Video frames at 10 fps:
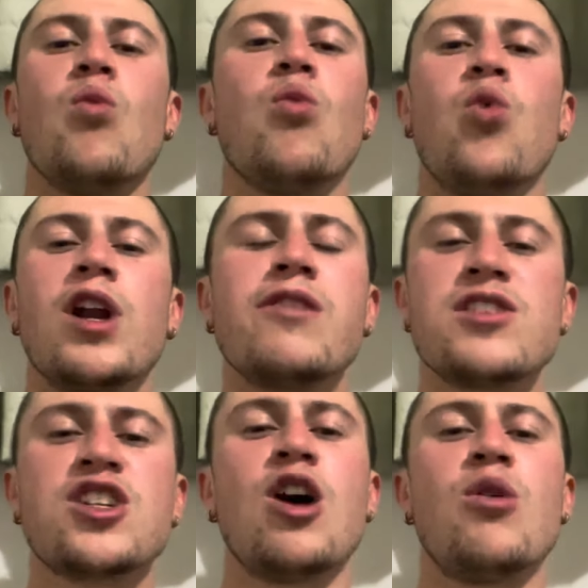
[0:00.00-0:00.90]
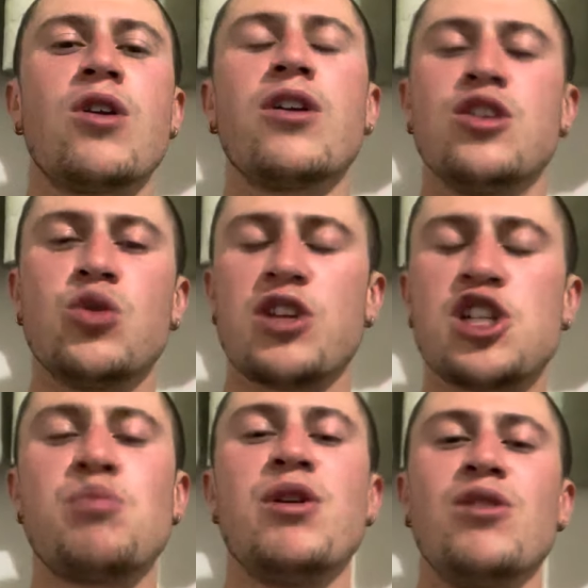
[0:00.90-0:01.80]
whatever is going on in your
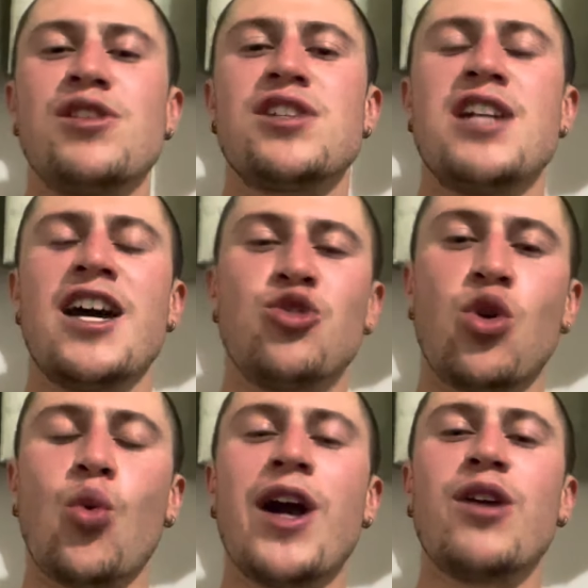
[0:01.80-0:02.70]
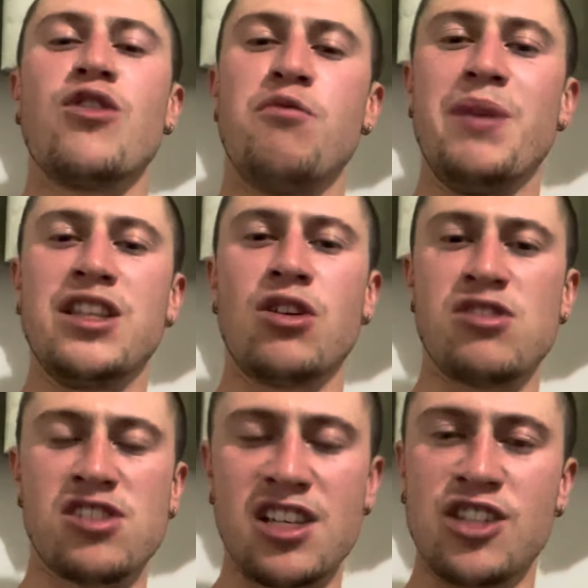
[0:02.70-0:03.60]
experience now, you're aware of being
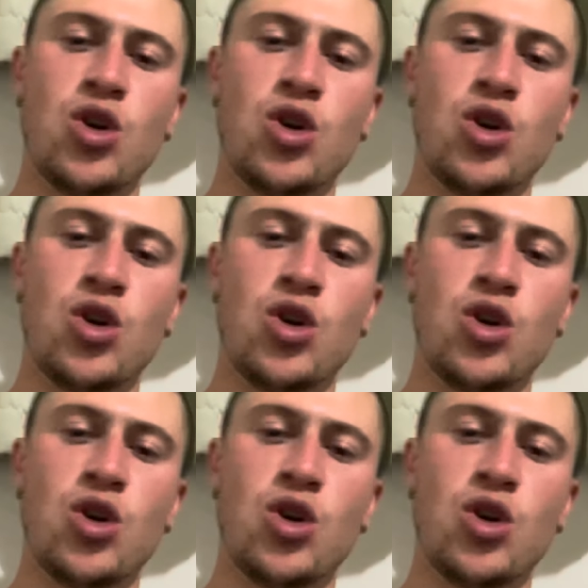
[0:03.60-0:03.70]
those things.